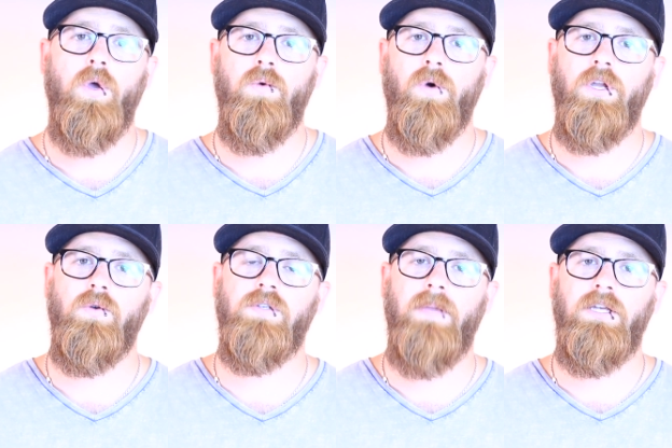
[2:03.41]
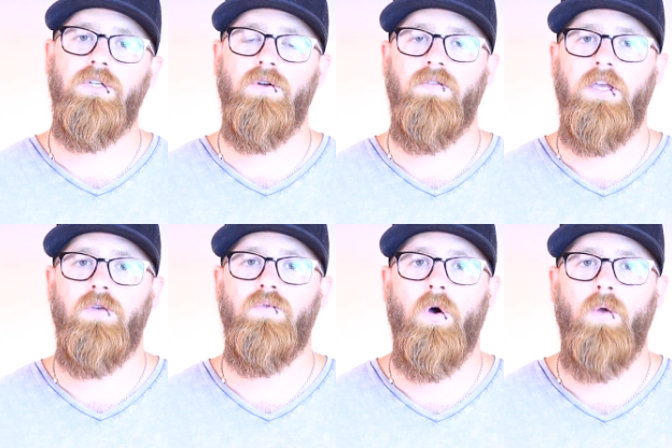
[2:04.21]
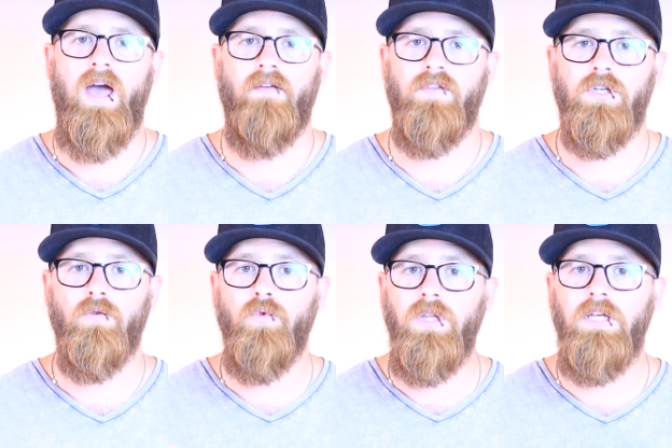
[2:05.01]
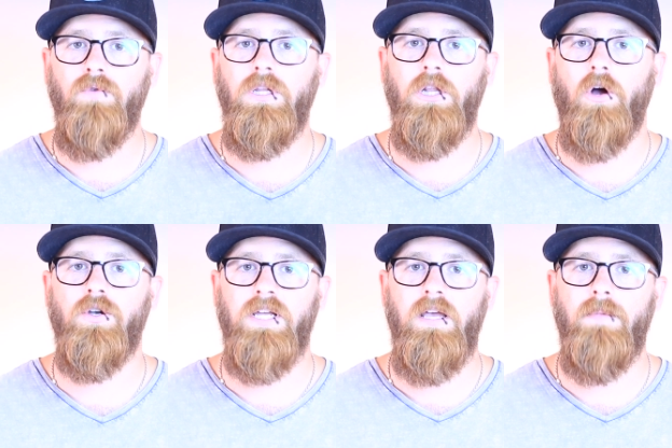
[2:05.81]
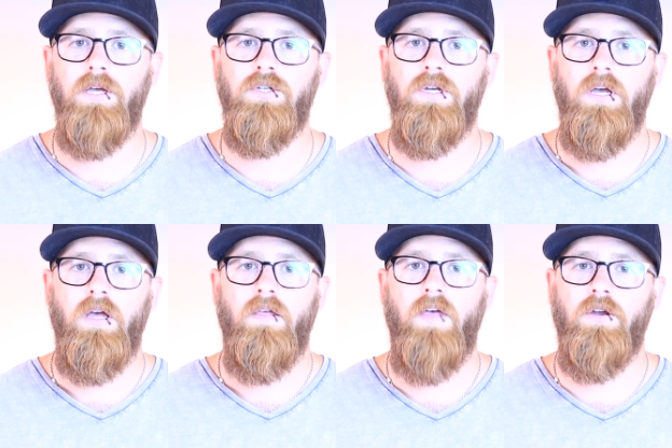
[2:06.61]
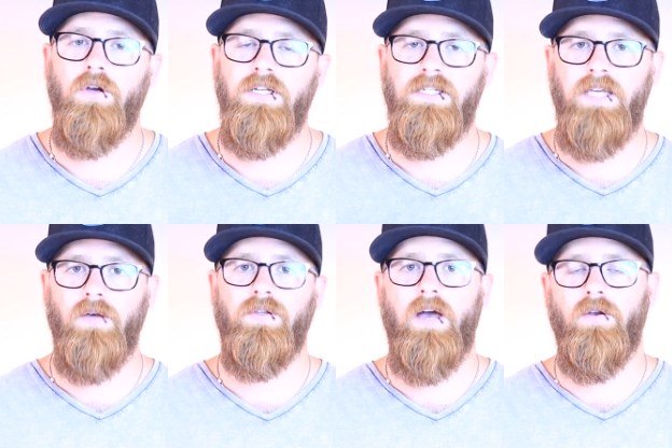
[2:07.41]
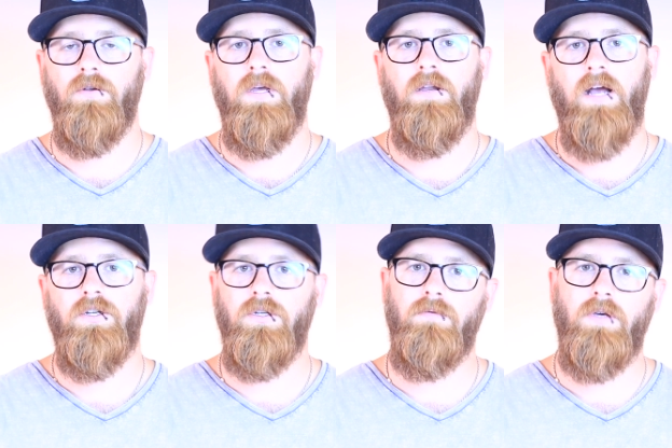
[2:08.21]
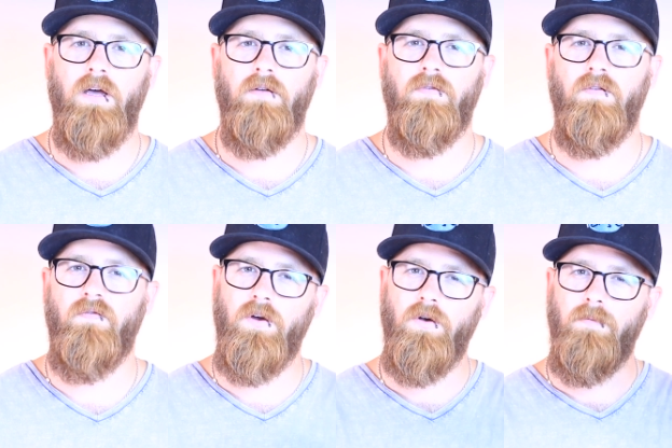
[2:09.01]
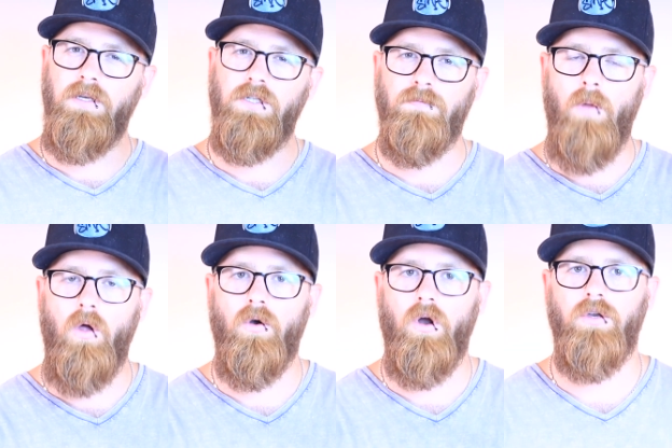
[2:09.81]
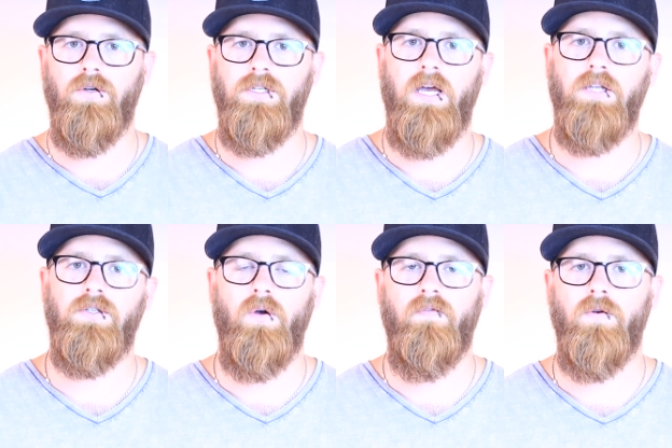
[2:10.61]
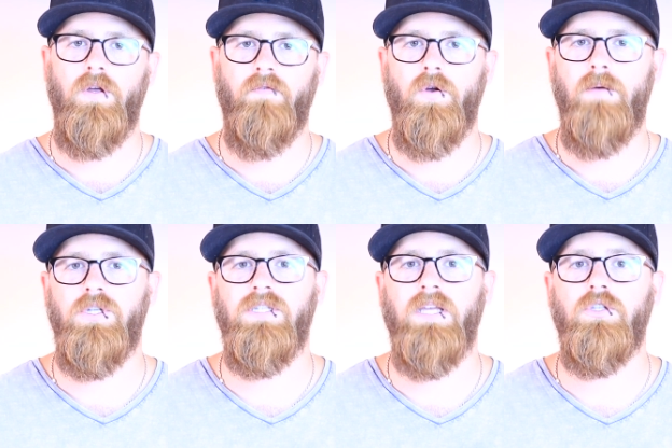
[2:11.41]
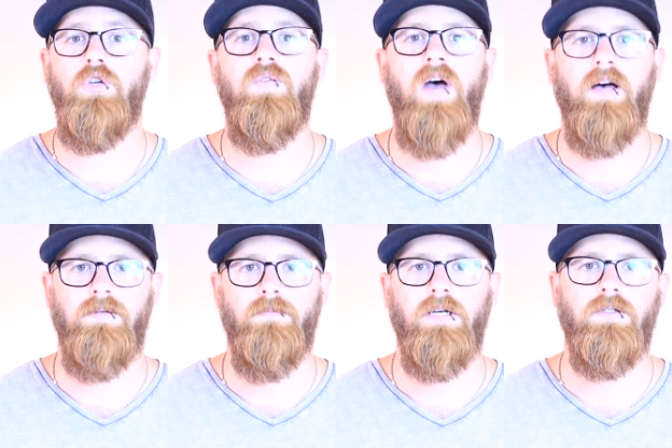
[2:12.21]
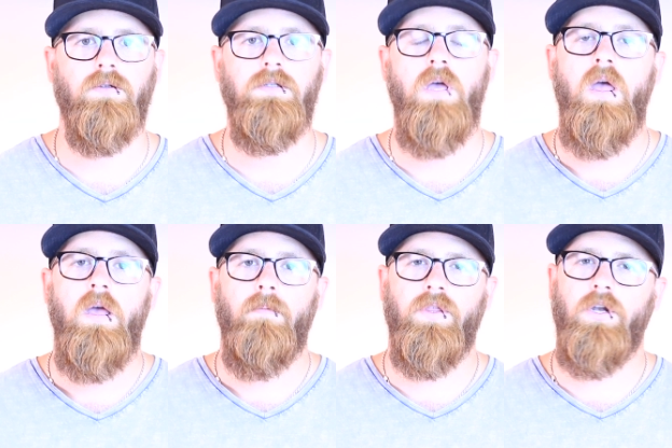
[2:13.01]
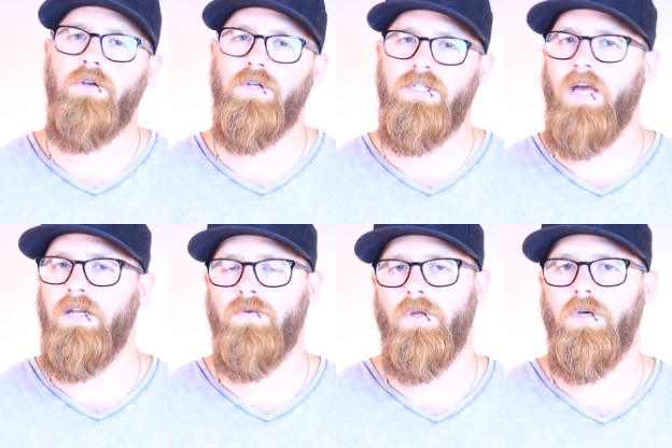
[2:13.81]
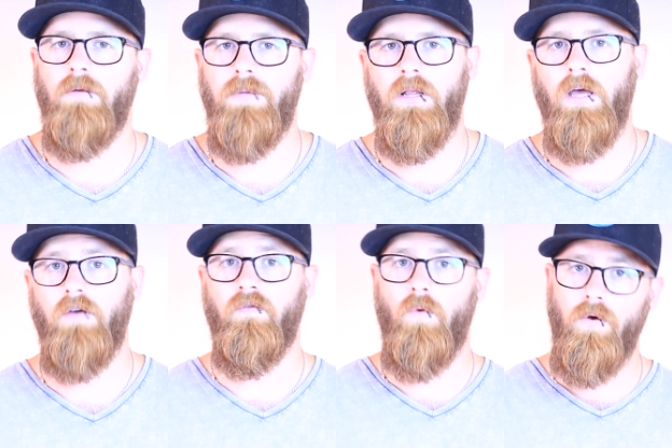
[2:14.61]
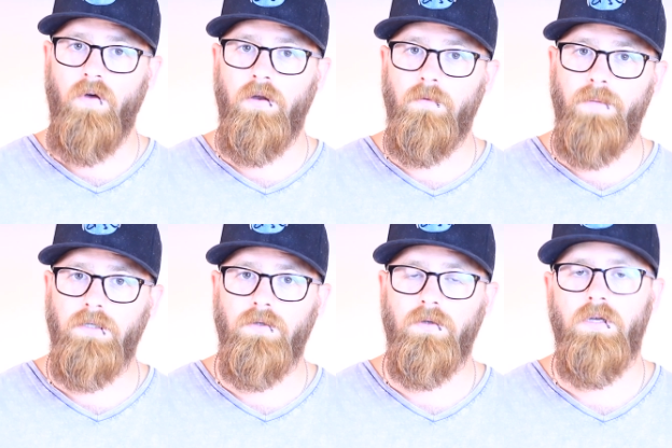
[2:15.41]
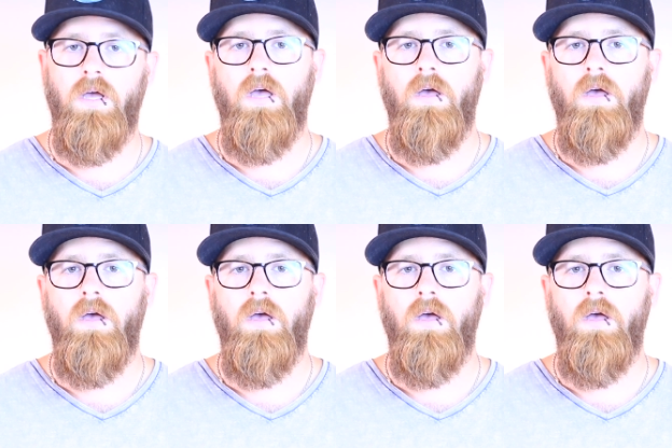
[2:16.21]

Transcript: what you want to do is make sure that you don't have this really, really large image that you're going to scale down and, and, actually kind of configure to be smaller on your site. So if, your if your image is like 2,000 pixels, but then on your site it's really going to be like 400 pixels,